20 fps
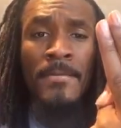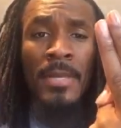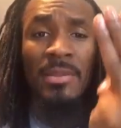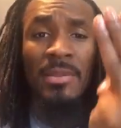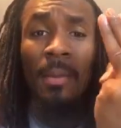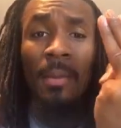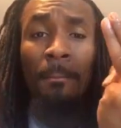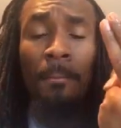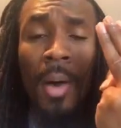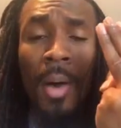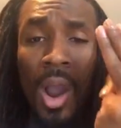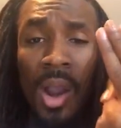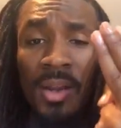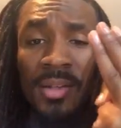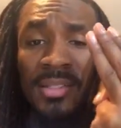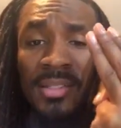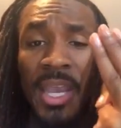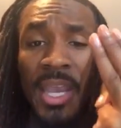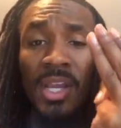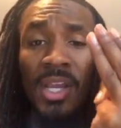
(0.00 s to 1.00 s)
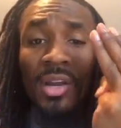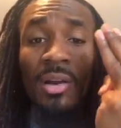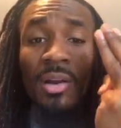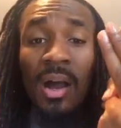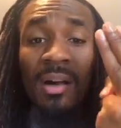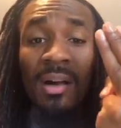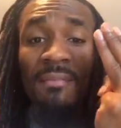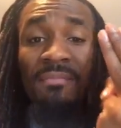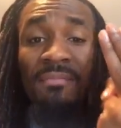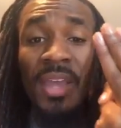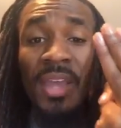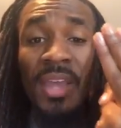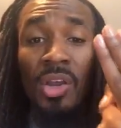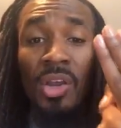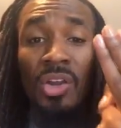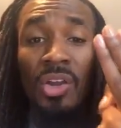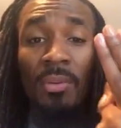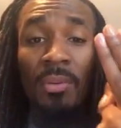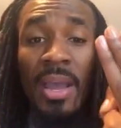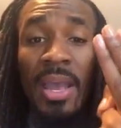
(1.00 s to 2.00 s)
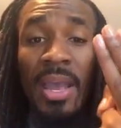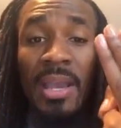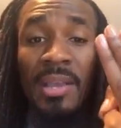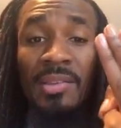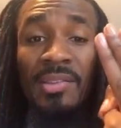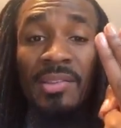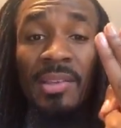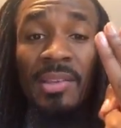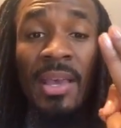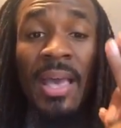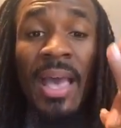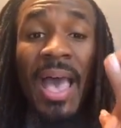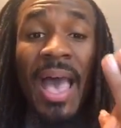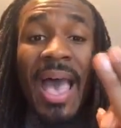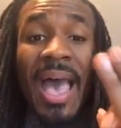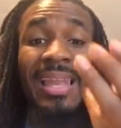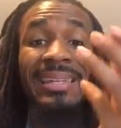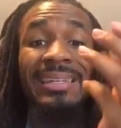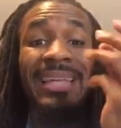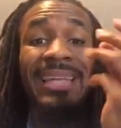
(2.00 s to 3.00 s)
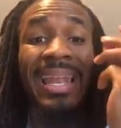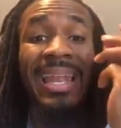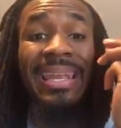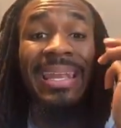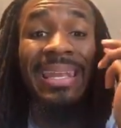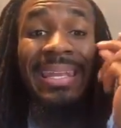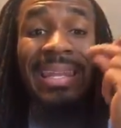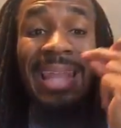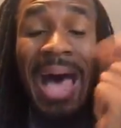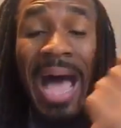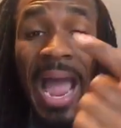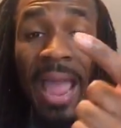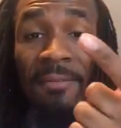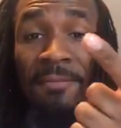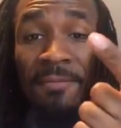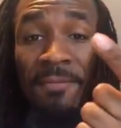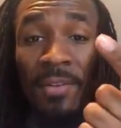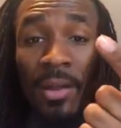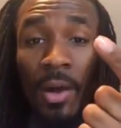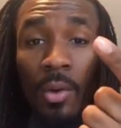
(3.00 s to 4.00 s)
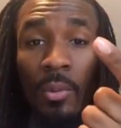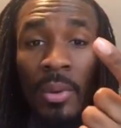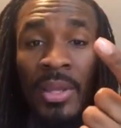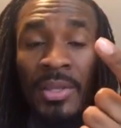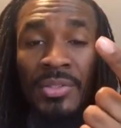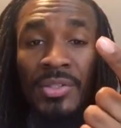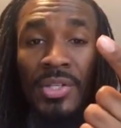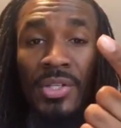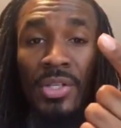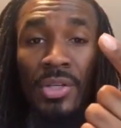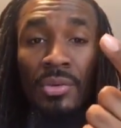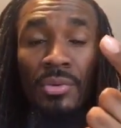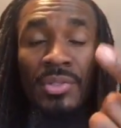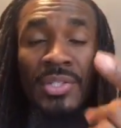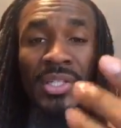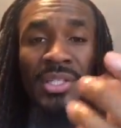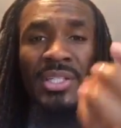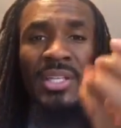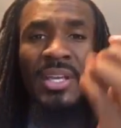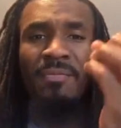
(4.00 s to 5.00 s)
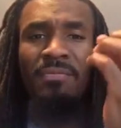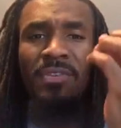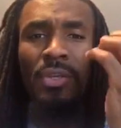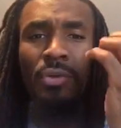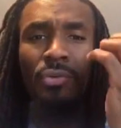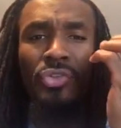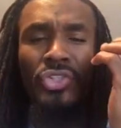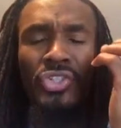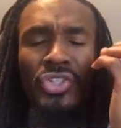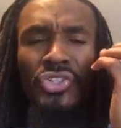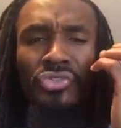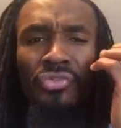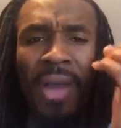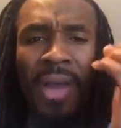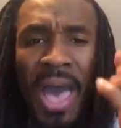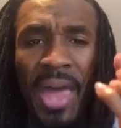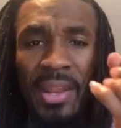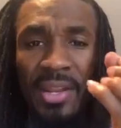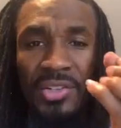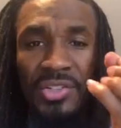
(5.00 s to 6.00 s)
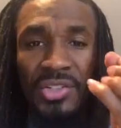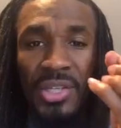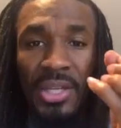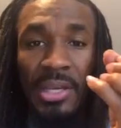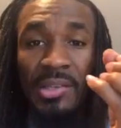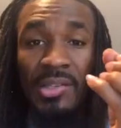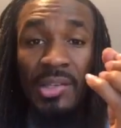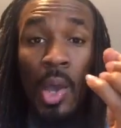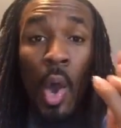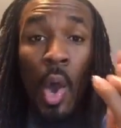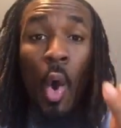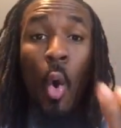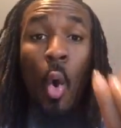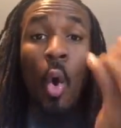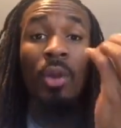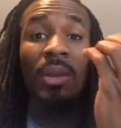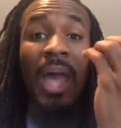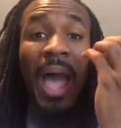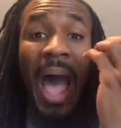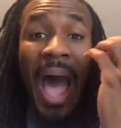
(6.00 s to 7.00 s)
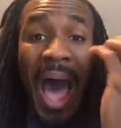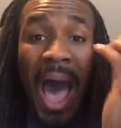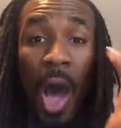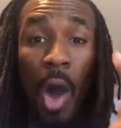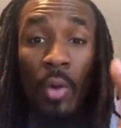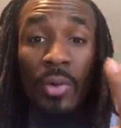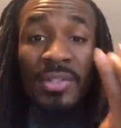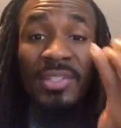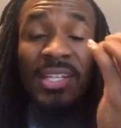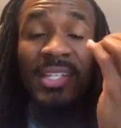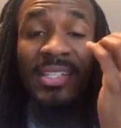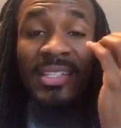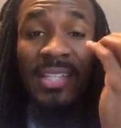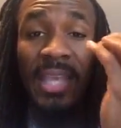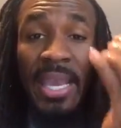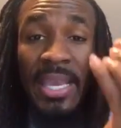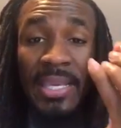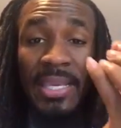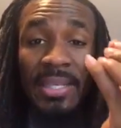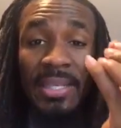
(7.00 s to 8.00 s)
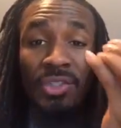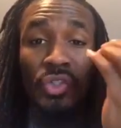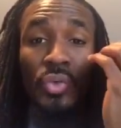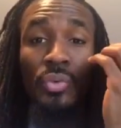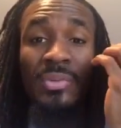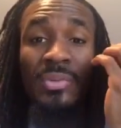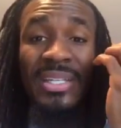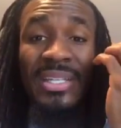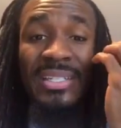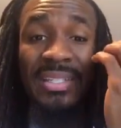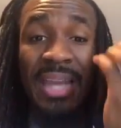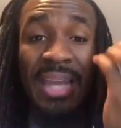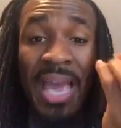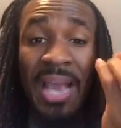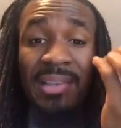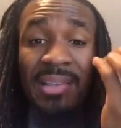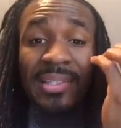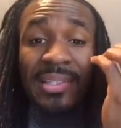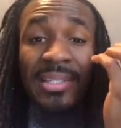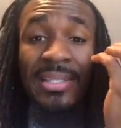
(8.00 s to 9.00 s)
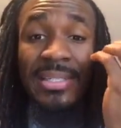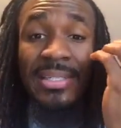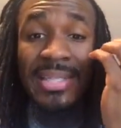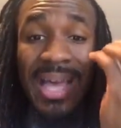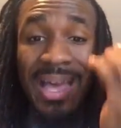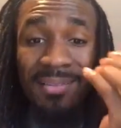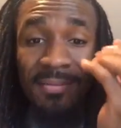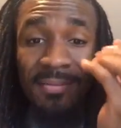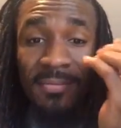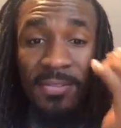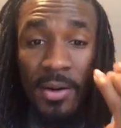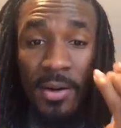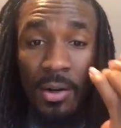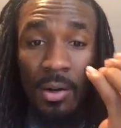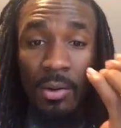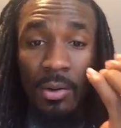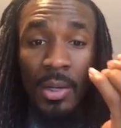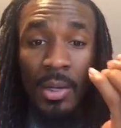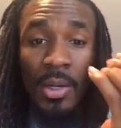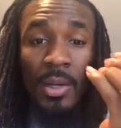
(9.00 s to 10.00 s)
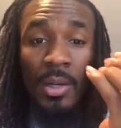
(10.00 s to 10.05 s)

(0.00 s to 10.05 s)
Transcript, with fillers: The partaker of their grace. And let life flow into you to give you strategies on how to take it to the next level.